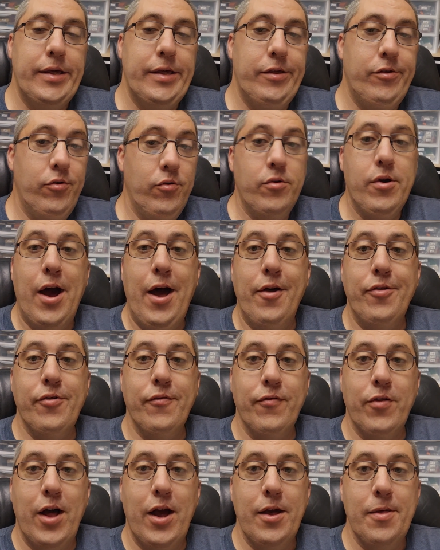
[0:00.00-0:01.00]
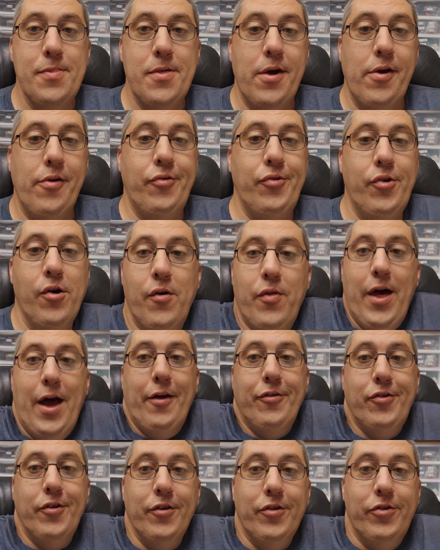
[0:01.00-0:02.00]
you guys have liked it. So,
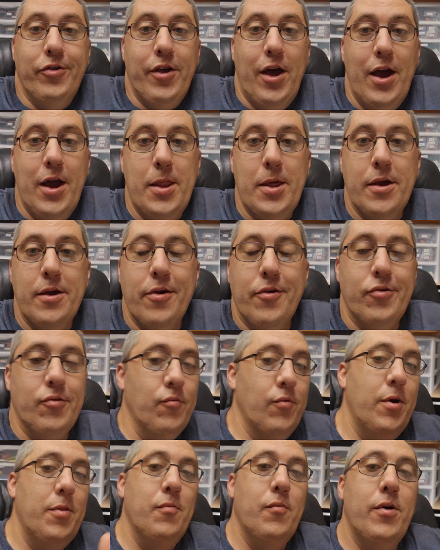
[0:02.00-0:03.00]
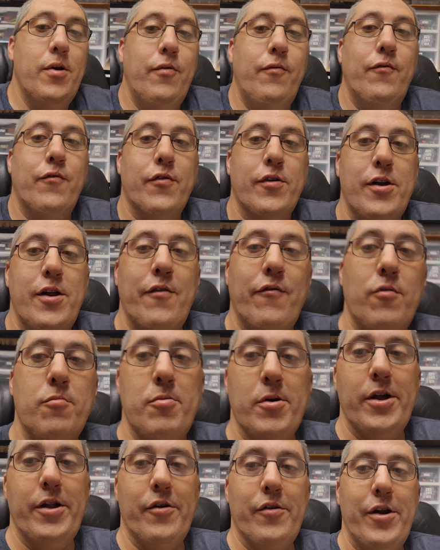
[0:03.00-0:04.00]
that's exciting. It's a win-win for
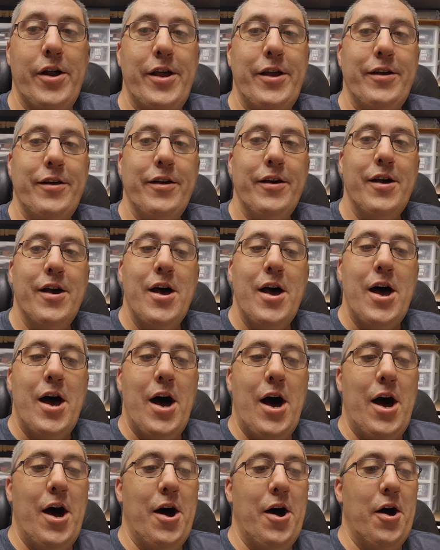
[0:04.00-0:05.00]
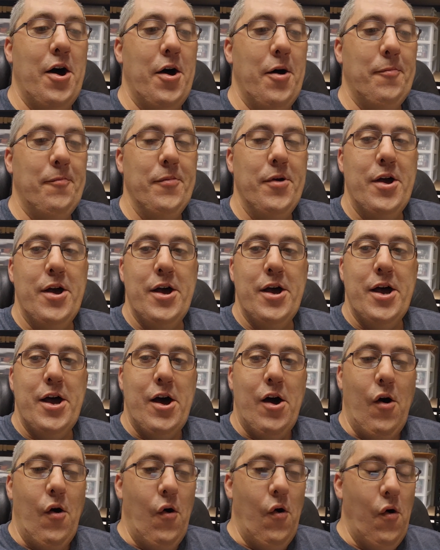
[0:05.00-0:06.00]
everybody, right? Uh,
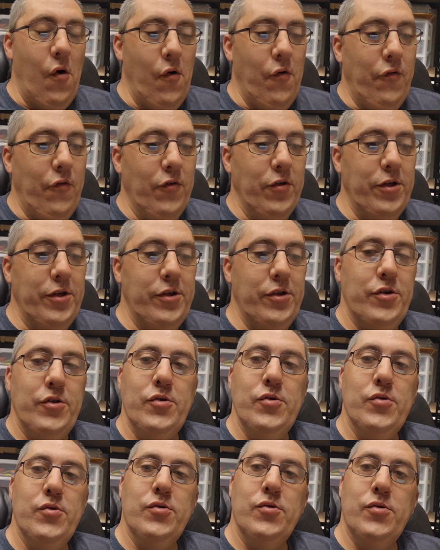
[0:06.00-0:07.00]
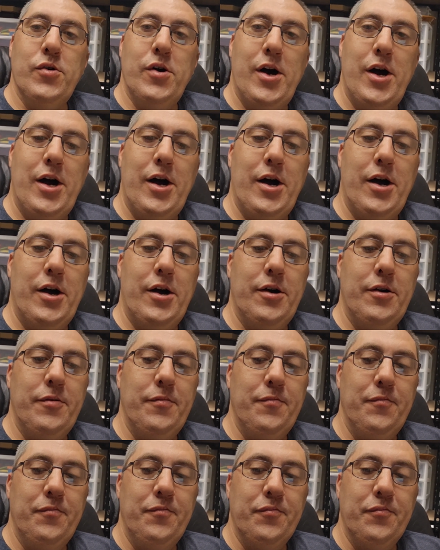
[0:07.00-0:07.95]
hopefully, you... Uh,